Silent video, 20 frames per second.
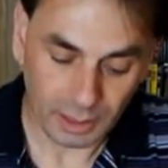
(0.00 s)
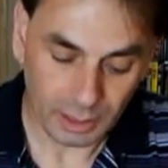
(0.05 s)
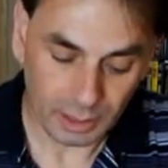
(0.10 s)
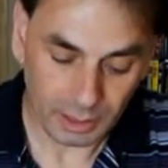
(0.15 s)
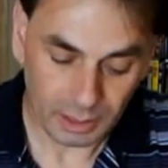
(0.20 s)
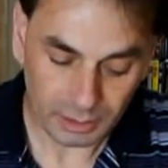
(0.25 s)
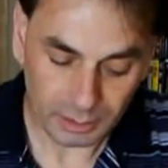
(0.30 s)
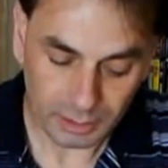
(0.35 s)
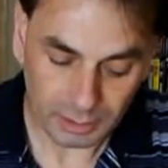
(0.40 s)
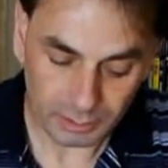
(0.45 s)

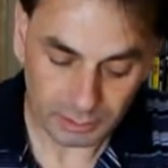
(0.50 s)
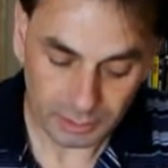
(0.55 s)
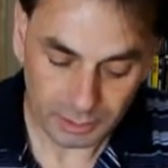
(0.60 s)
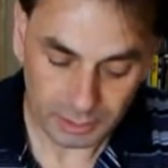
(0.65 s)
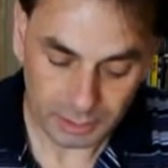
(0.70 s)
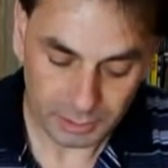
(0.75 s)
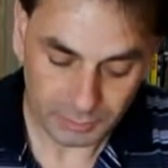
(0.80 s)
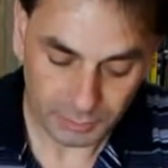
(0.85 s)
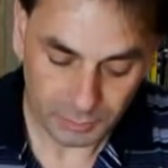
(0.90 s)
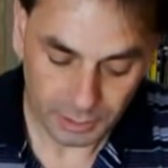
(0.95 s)
Uh, now
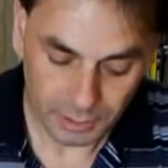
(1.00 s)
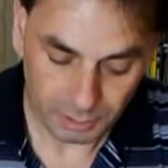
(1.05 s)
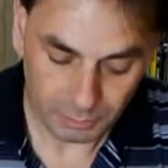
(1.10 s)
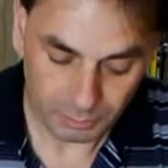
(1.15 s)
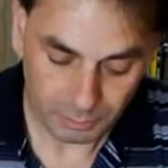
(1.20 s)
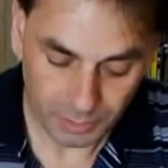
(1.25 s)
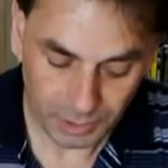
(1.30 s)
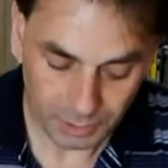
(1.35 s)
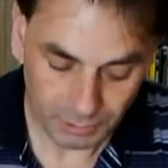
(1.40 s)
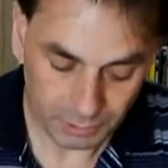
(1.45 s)
let's see if we
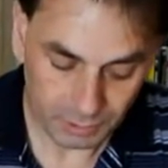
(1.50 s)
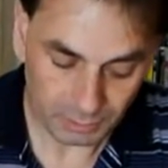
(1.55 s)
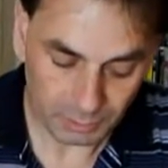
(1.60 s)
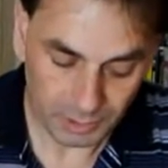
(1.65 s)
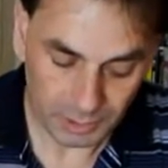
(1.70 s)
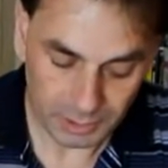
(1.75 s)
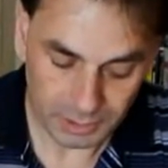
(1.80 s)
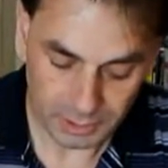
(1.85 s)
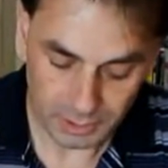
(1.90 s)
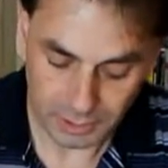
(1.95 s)
can peel the
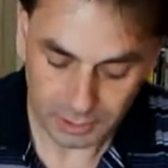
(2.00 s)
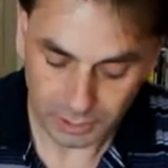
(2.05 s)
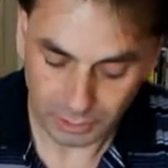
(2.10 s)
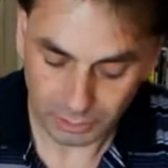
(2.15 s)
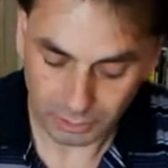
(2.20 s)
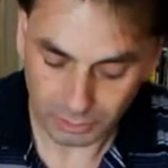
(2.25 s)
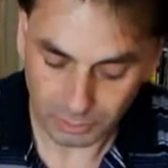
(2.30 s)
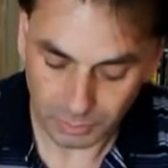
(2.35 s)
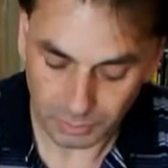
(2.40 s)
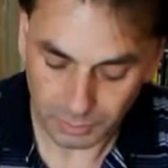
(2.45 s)
rest of this
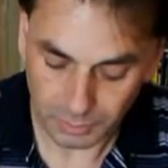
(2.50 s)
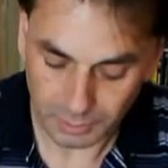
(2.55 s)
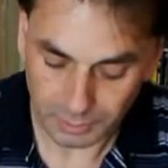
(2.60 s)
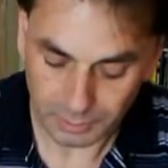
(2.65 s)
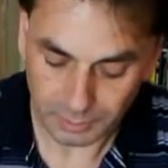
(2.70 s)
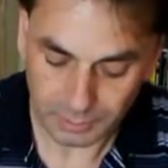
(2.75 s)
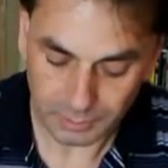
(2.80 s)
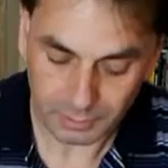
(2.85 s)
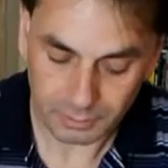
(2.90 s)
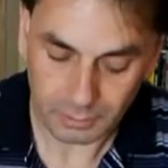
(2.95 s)
open.
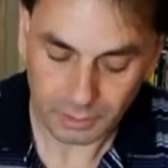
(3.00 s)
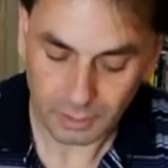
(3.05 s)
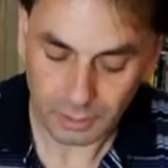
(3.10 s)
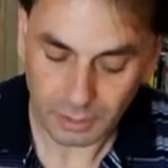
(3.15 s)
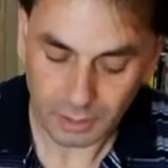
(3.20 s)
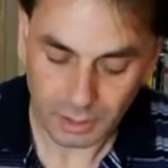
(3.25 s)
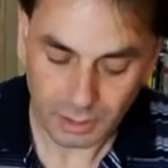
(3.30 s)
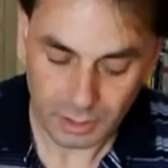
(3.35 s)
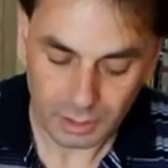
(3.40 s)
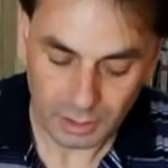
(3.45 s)

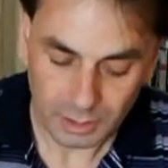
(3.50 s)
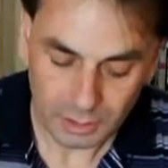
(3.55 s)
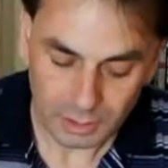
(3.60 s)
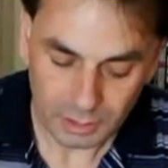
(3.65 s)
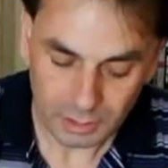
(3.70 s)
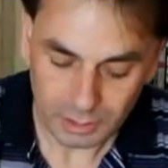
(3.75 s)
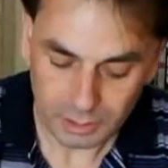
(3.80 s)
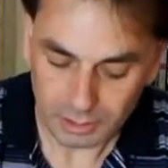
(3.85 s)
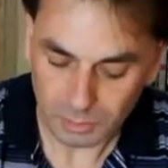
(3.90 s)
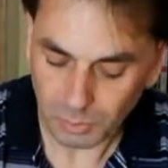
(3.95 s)

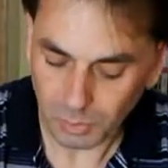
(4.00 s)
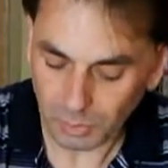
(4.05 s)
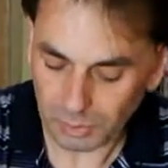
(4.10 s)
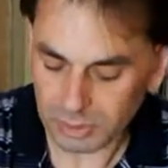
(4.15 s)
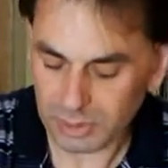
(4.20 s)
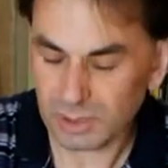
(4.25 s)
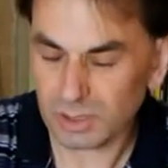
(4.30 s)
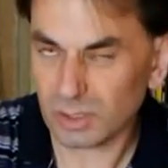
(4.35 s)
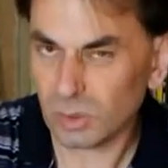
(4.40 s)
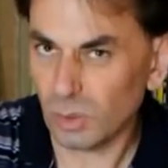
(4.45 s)
The
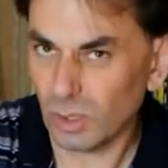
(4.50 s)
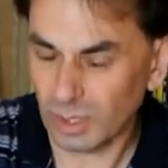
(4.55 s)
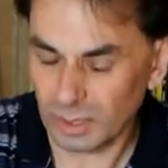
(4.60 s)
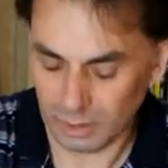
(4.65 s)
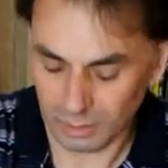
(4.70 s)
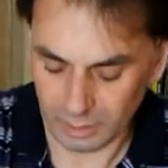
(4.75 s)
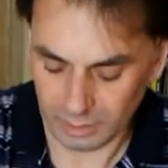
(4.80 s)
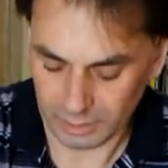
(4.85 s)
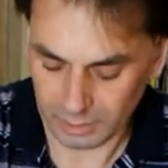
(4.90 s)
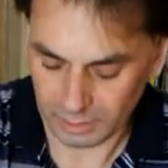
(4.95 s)
box is
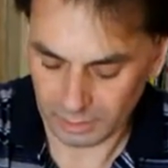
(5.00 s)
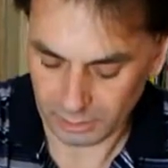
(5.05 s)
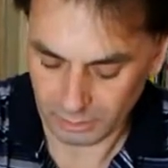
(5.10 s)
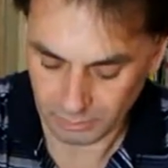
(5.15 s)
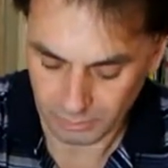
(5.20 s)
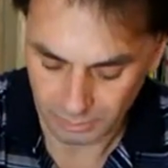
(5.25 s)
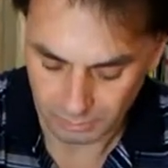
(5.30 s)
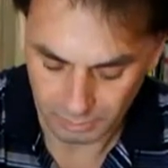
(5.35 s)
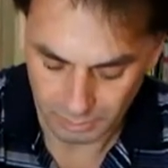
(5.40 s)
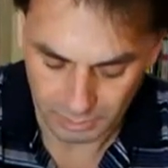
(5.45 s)
quite nice, I
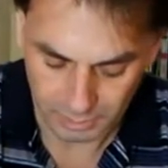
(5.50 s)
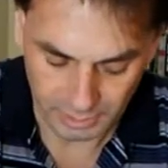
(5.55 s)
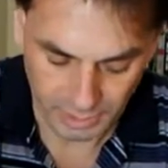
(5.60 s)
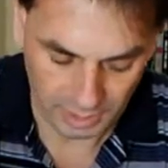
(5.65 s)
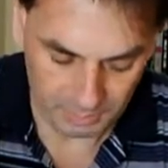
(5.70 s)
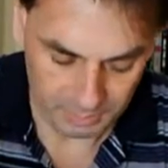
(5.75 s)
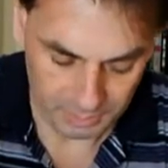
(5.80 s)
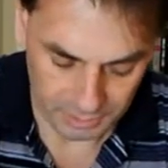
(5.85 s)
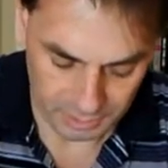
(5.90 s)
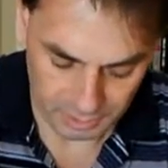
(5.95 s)
don't really want to
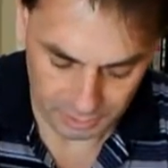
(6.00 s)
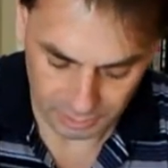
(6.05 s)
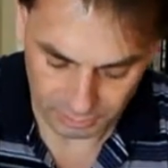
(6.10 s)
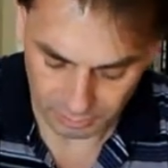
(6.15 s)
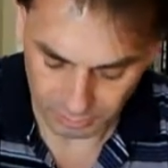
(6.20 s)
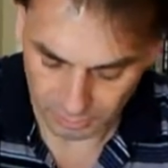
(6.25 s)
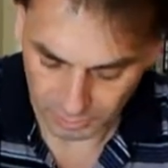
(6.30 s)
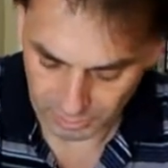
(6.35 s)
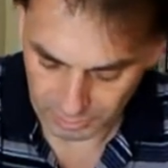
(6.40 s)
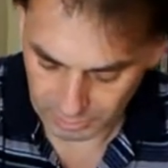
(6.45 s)
damage it
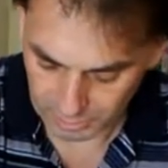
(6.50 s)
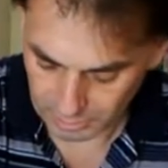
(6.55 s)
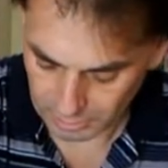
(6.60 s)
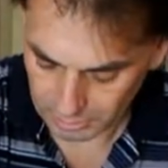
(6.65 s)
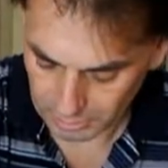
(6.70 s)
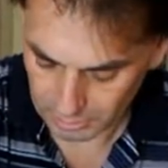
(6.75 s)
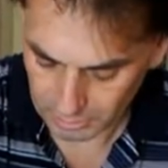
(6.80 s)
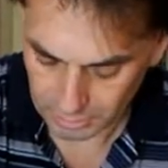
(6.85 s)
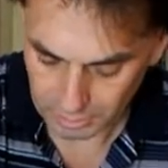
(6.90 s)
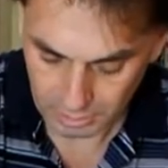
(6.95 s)
too much.
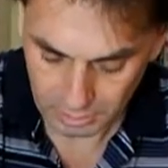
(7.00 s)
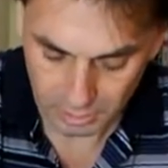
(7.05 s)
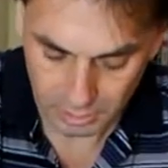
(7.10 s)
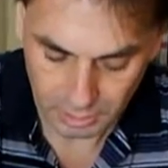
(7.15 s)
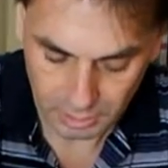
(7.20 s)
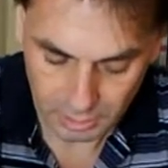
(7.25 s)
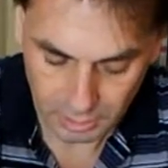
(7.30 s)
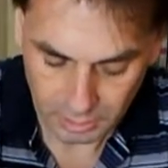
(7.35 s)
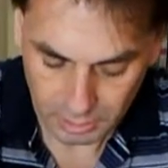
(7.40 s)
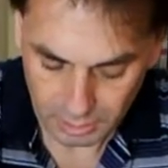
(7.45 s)

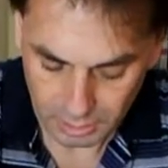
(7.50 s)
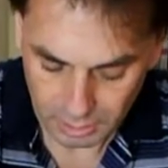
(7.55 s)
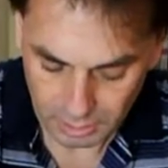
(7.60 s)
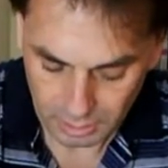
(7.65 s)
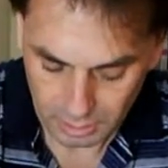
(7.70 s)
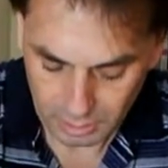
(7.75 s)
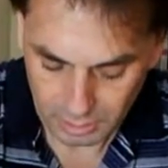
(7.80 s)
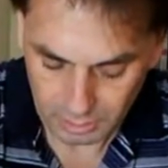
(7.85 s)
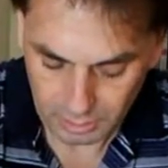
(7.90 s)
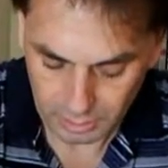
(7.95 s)

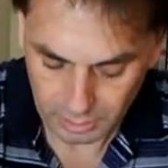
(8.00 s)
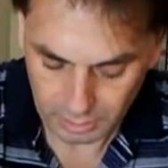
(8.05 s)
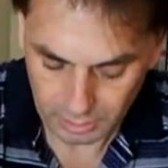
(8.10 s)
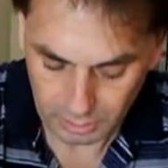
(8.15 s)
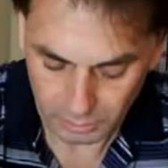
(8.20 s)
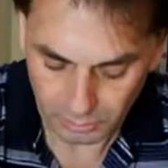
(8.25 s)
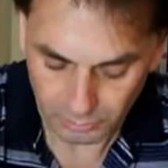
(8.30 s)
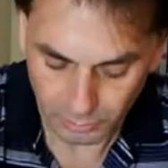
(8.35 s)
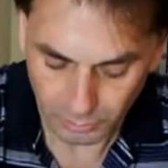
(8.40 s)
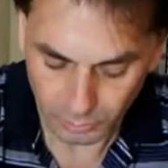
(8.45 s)
So
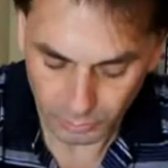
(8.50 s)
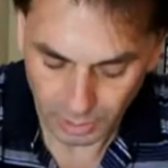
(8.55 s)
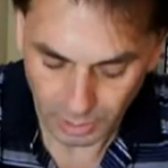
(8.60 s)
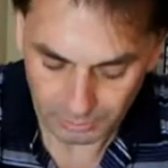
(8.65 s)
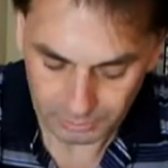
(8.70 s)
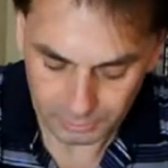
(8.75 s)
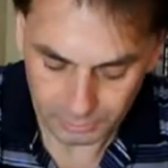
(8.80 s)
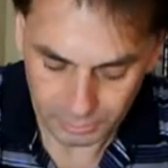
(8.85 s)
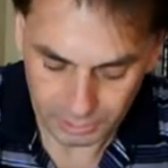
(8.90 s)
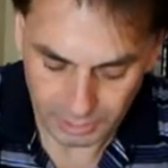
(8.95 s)
it sort of all
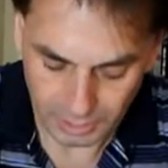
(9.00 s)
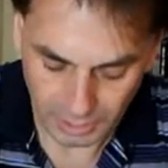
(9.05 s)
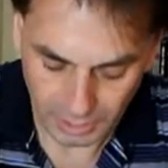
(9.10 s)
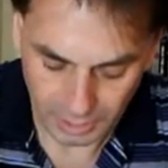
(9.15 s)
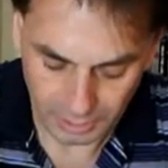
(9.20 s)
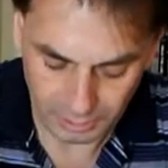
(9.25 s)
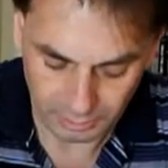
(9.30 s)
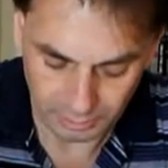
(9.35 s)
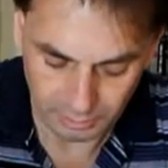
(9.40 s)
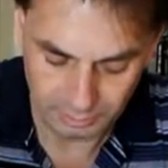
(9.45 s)
comes
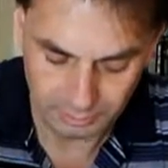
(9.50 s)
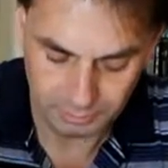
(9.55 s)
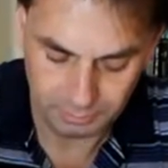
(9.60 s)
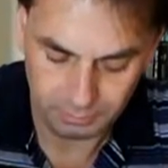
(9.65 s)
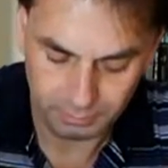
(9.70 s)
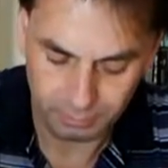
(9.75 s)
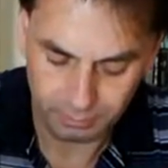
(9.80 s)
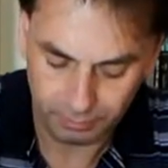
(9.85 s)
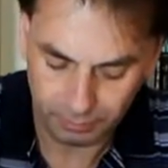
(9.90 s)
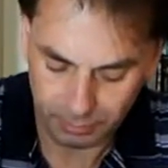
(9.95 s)
together.
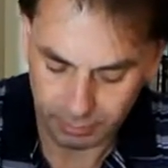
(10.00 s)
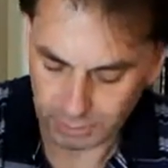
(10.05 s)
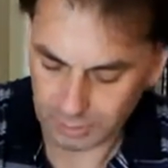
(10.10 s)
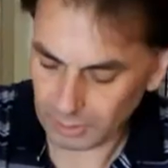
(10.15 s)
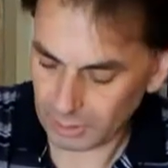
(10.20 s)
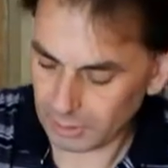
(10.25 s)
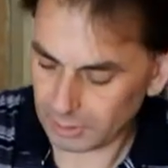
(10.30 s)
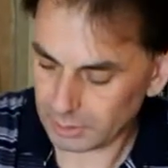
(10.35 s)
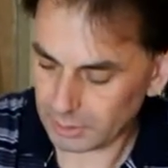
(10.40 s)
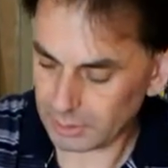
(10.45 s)

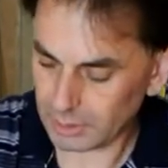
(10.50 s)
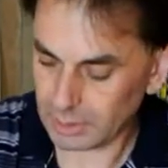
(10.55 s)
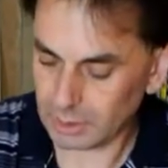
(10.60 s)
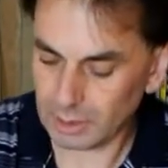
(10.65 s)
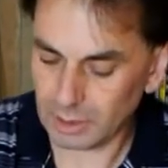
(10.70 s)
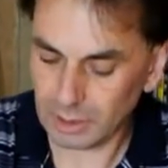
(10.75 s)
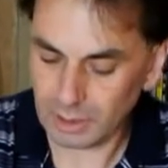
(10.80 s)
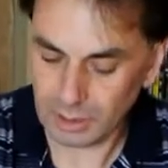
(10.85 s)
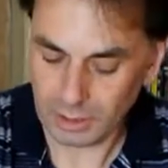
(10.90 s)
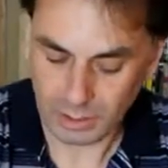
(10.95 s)
So that's
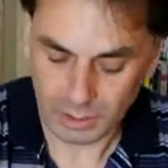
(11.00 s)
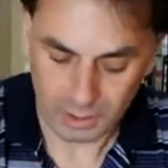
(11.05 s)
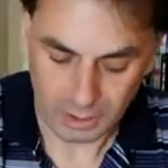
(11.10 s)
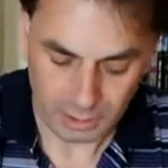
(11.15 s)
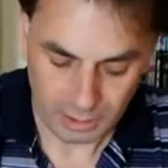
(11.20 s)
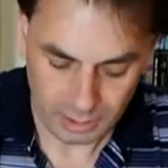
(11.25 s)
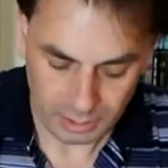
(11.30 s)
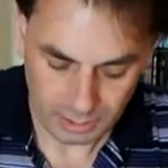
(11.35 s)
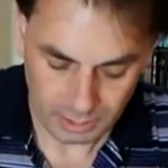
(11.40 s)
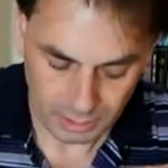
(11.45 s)
the
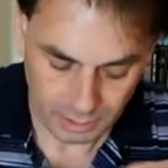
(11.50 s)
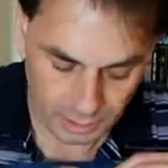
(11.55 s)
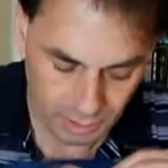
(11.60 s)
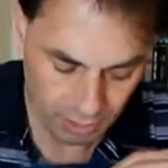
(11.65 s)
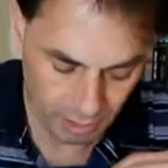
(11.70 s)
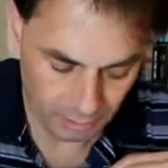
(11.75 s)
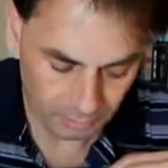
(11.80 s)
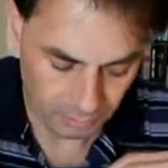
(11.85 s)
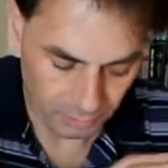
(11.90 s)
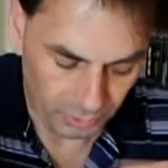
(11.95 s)

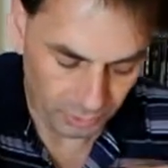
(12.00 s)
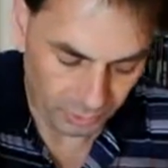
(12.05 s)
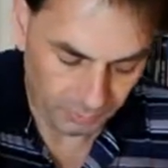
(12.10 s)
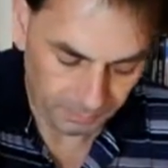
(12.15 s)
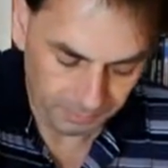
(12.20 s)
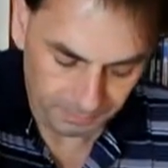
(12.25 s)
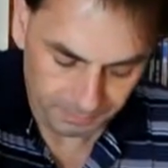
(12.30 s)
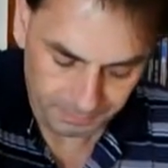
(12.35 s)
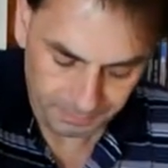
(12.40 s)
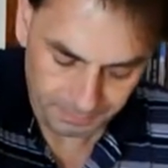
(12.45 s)

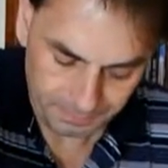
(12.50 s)
camera.